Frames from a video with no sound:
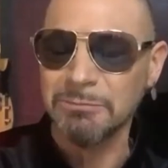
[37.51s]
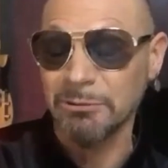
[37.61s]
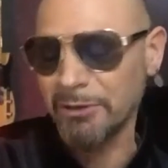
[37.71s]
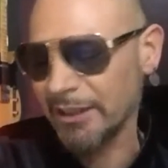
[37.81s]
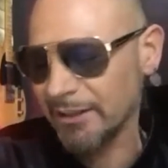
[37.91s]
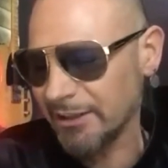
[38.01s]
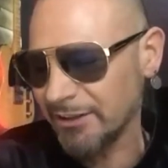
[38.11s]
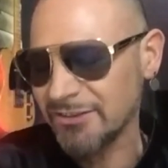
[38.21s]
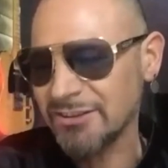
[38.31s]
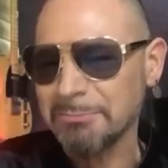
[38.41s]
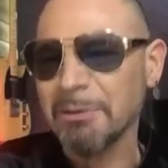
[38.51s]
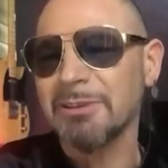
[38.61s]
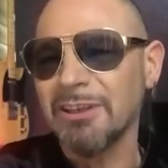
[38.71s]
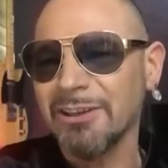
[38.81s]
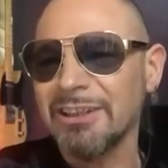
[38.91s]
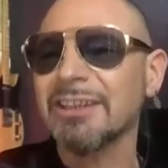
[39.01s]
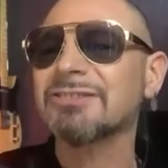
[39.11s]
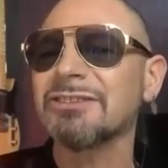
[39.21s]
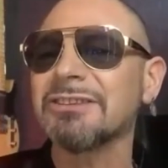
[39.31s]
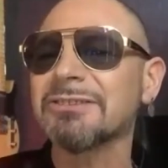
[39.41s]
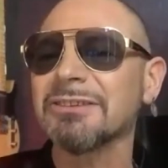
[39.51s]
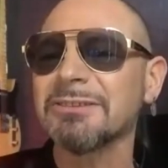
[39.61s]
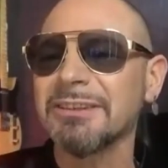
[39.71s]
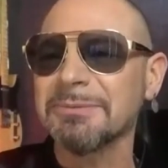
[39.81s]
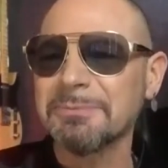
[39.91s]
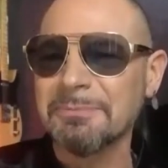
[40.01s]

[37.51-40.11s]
we are later this year, probably early next year. So, yeah.